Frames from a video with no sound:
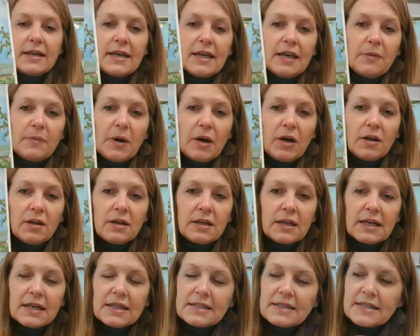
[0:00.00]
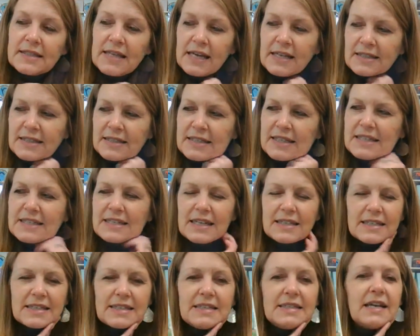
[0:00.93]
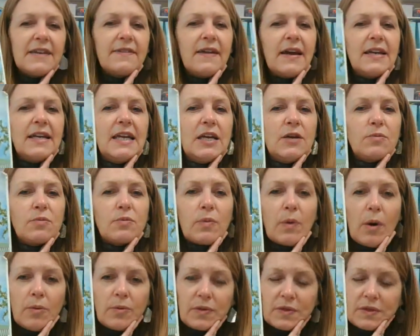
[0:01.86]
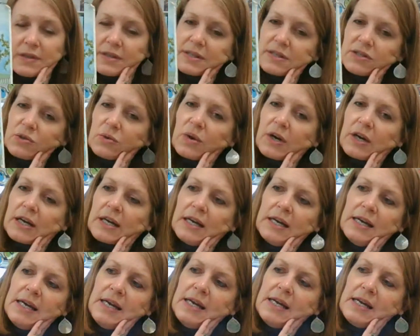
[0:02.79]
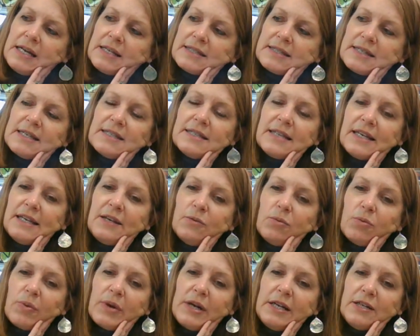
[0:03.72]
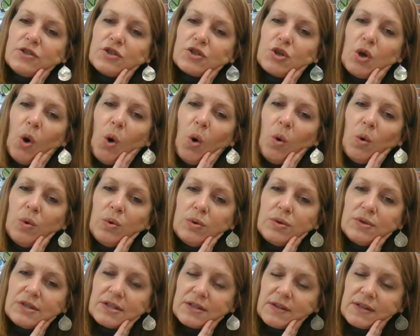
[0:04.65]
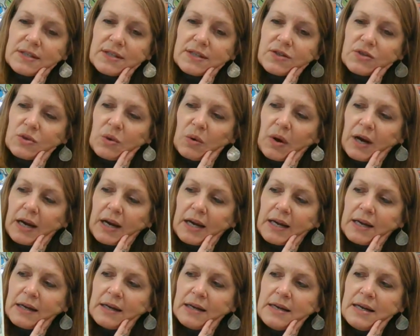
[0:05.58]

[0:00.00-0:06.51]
Kimmel, it doesn't say that he wrote the story. It says he retold the story.